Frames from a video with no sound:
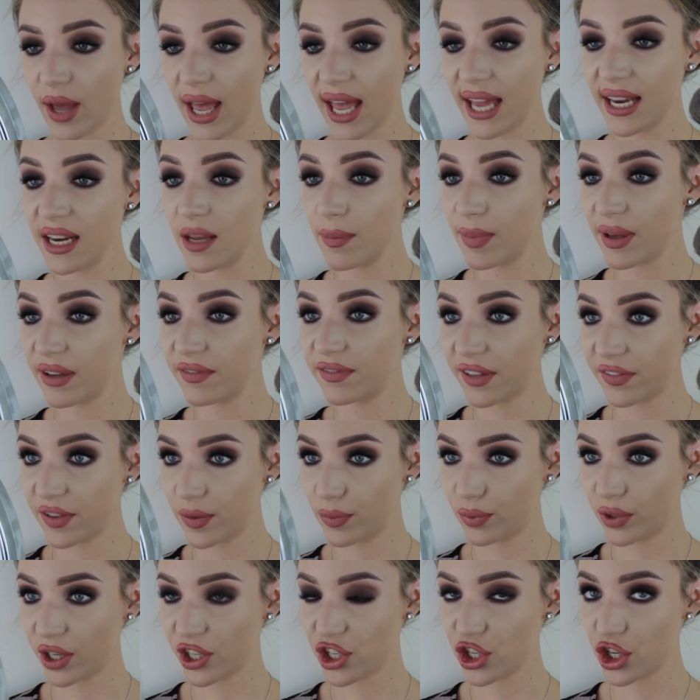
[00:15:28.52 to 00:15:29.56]
any big fluffy
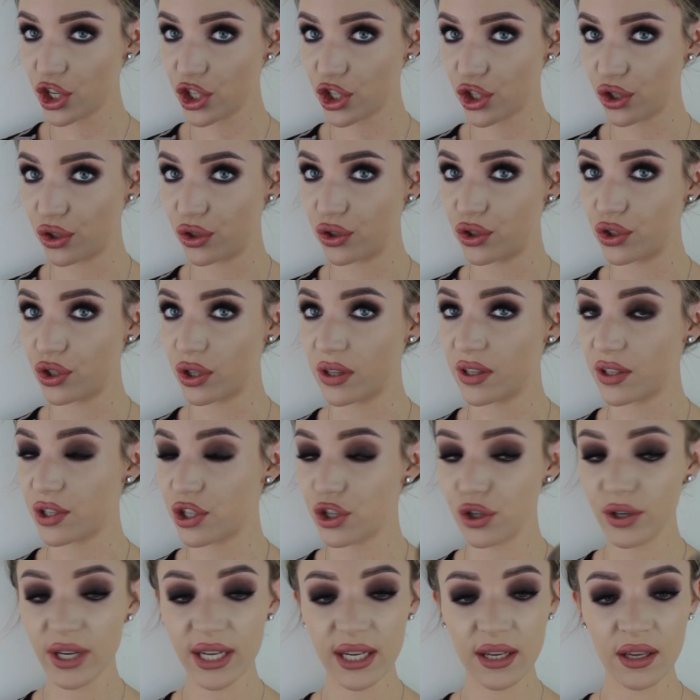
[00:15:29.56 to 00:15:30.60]
brush should do the
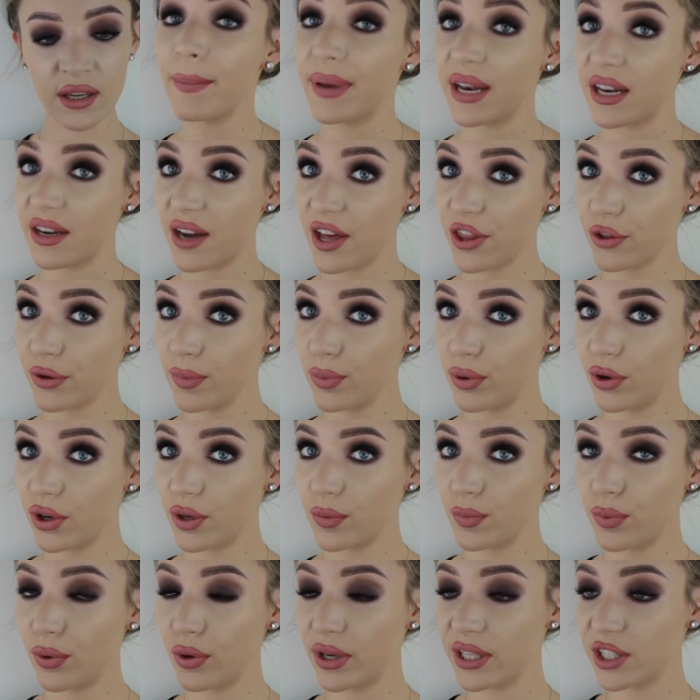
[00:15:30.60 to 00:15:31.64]
trick. But another
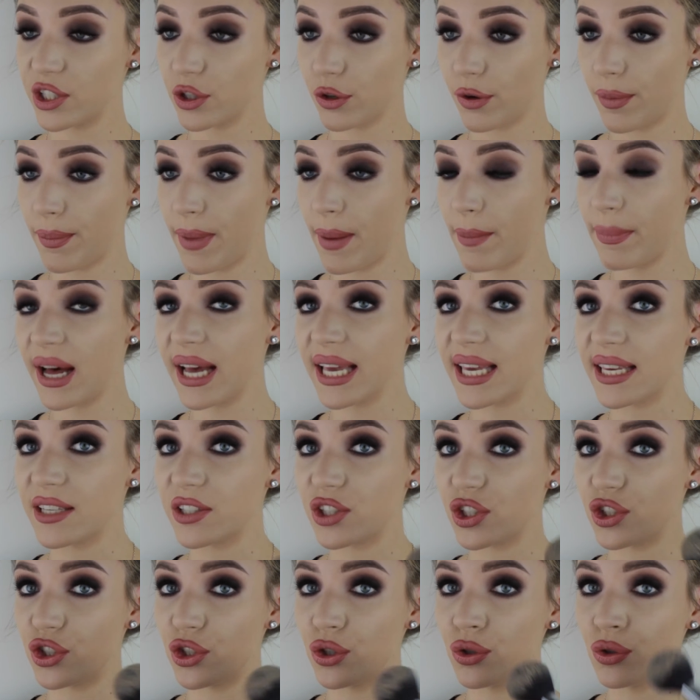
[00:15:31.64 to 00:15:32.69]
important point to remember
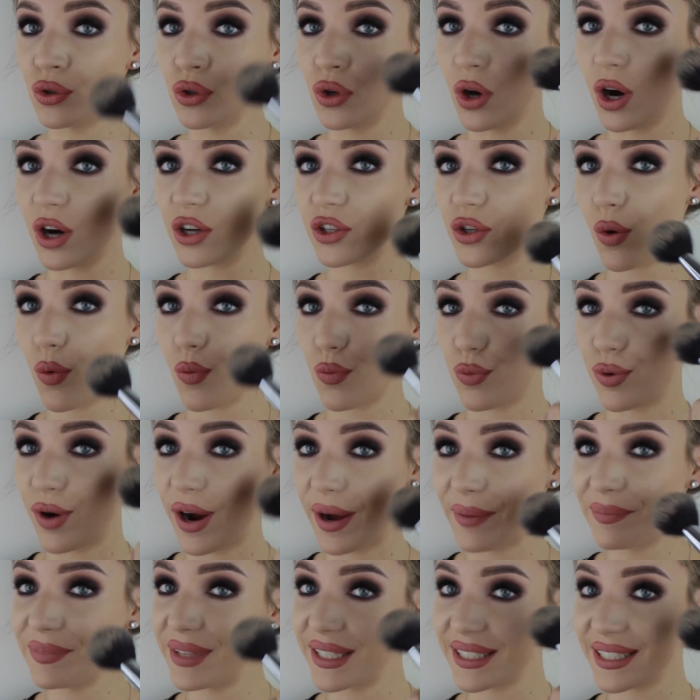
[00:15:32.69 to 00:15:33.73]
is do not
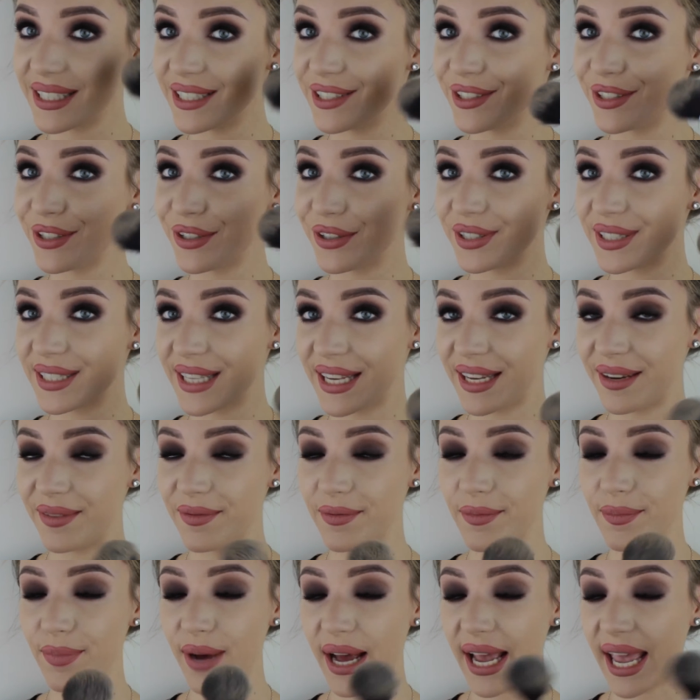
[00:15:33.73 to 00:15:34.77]
rub this into your skin
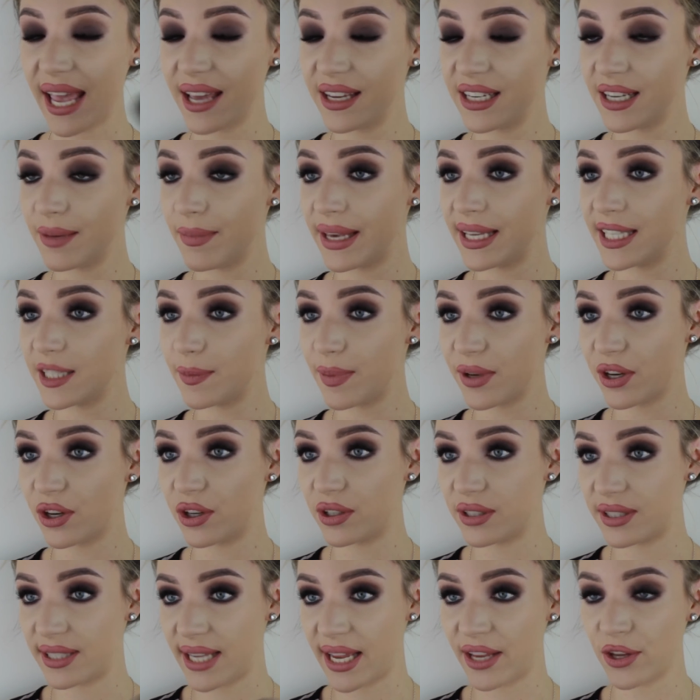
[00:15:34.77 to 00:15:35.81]
by any means,
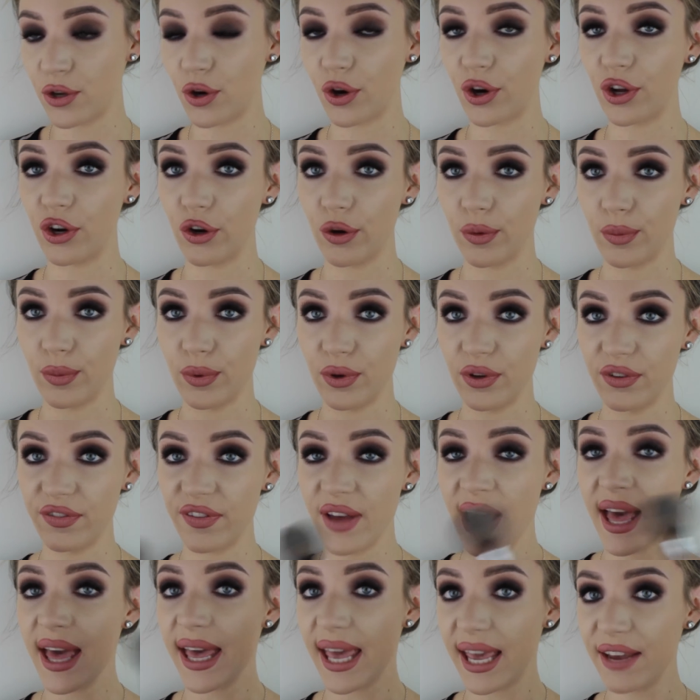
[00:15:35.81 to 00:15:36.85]
because then you're going to remove
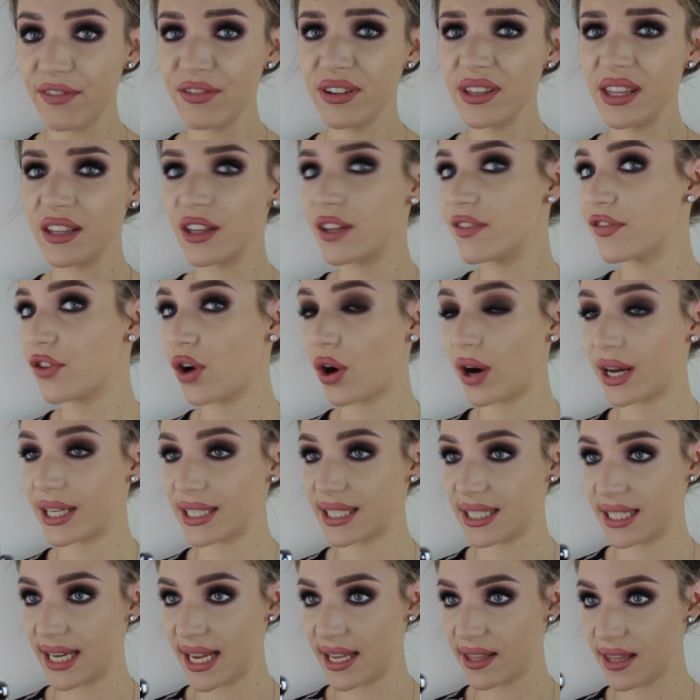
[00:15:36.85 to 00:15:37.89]
everything that you've got
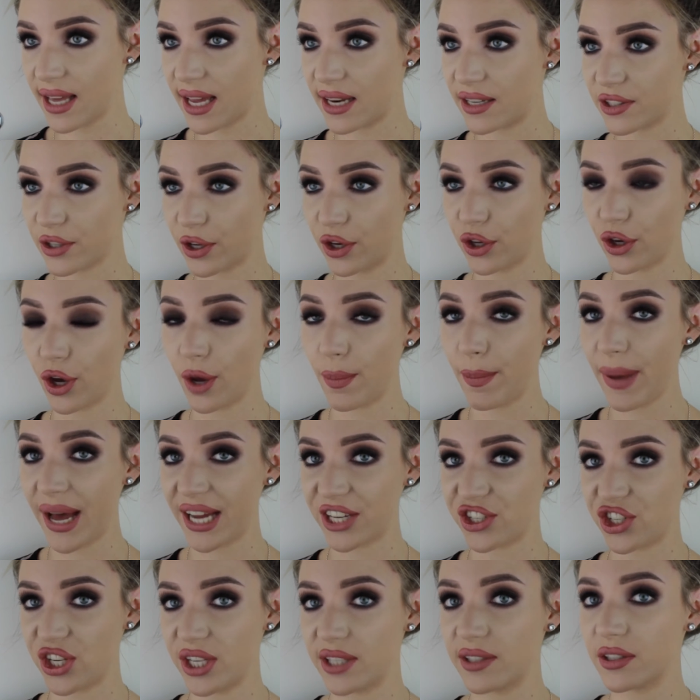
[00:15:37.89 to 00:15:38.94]
underneath and it's going to go
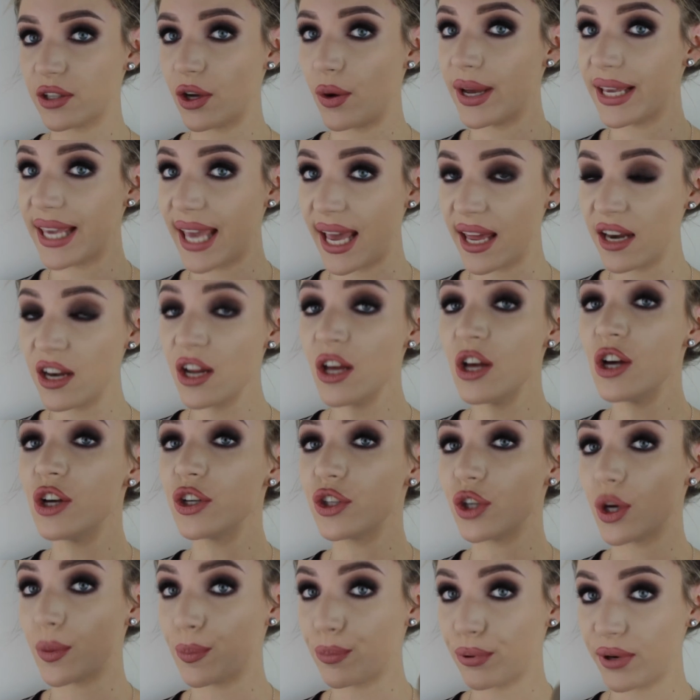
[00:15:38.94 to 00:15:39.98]
patchy. So again,
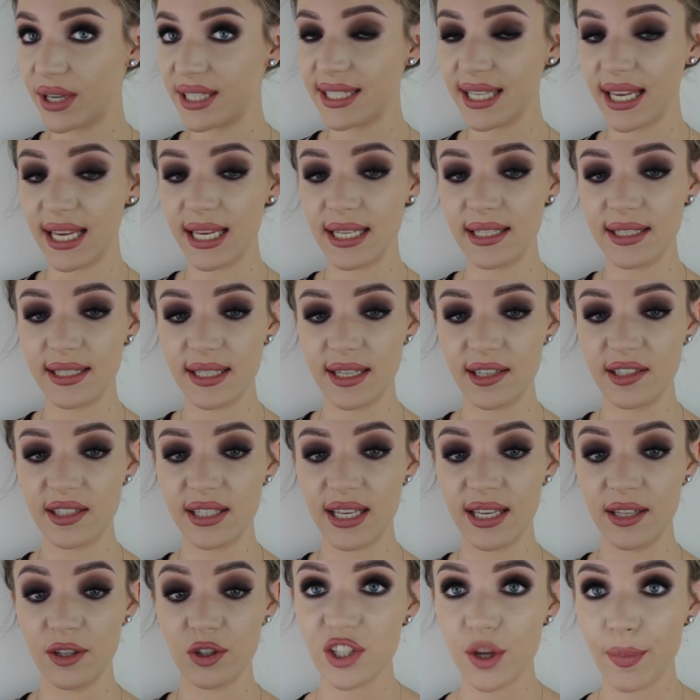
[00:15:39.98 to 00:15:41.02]
you're pressing it into the
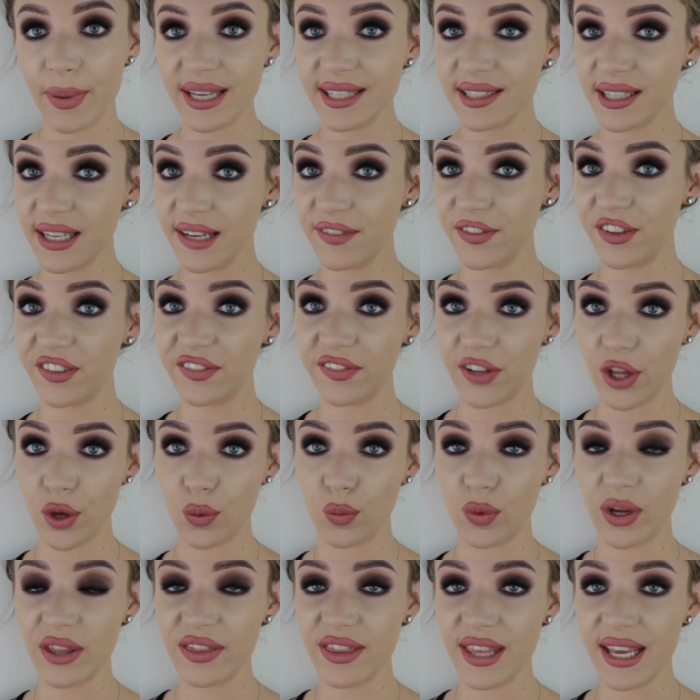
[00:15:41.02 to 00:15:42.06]
skin. So basically, if you've learnt
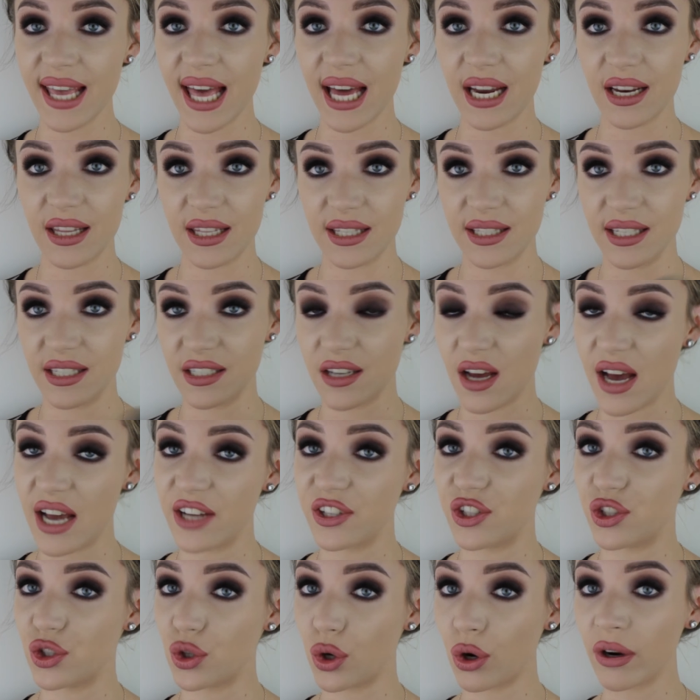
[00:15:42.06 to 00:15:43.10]
one thing out of this entire
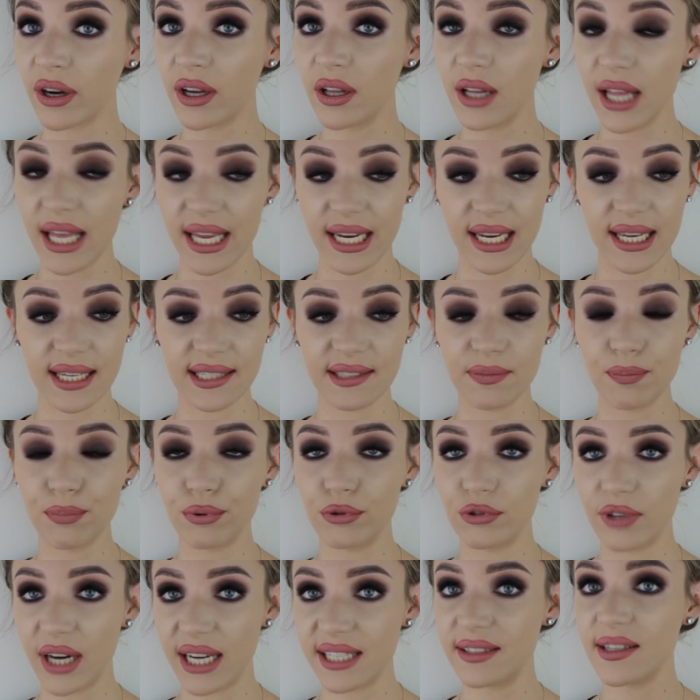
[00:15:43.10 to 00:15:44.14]
tutorial, it is
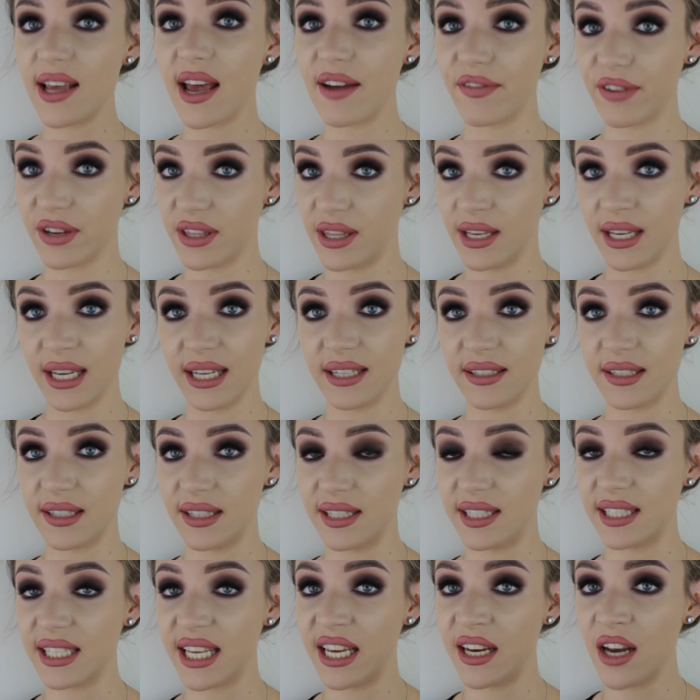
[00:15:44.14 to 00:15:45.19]
press everything into
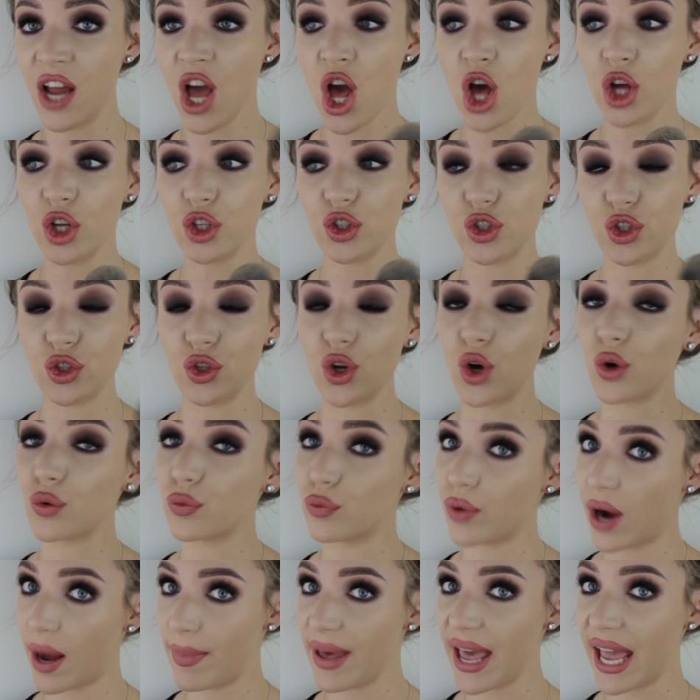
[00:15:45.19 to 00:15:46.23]
the skin. Do not
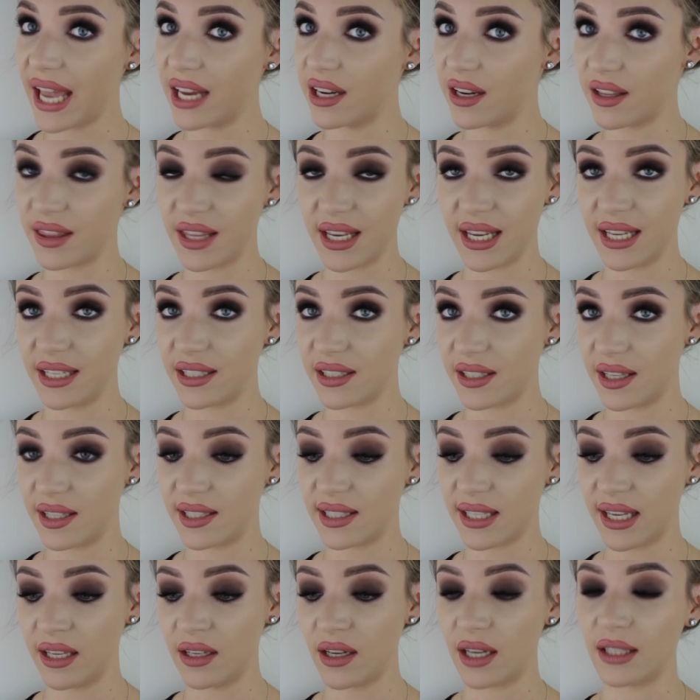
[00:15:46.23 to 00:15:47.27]
rub anything into the
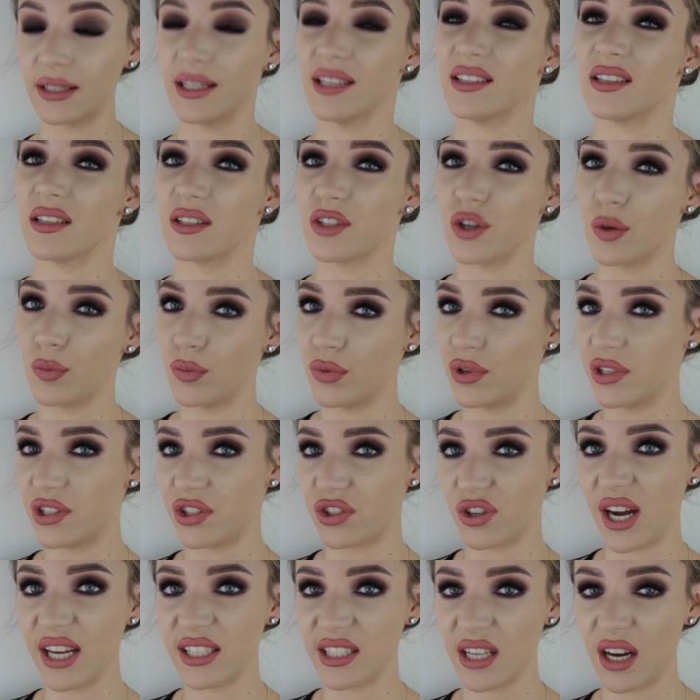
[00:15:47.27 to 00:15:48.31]
skin unless it's your
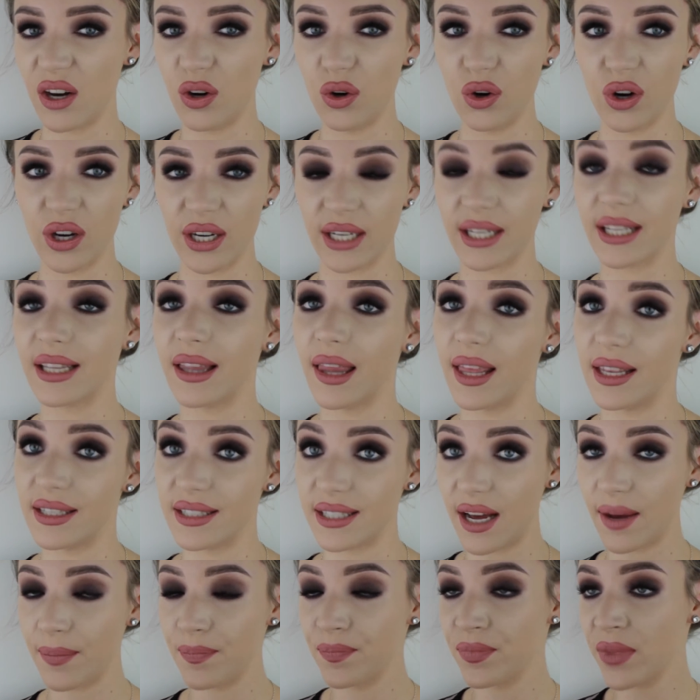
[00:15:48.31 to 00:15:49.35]
moisturizer or
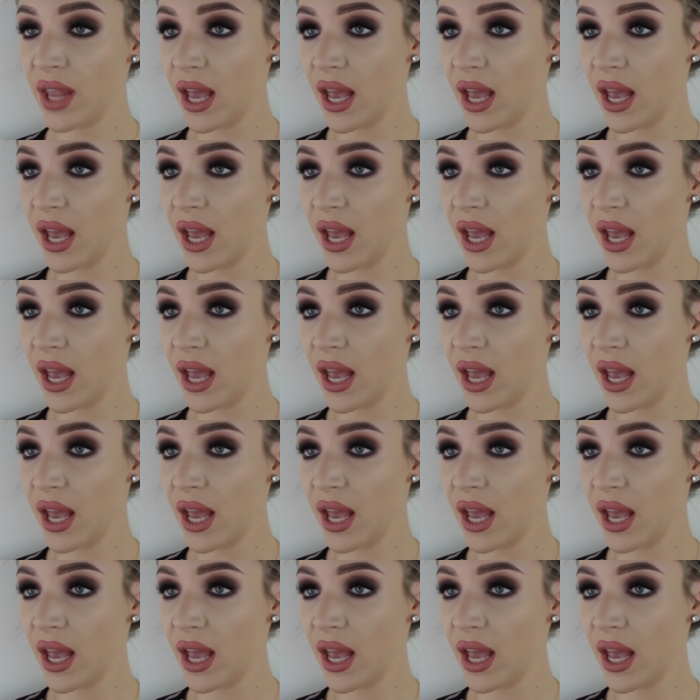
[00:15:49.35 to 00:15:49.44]
cleanser.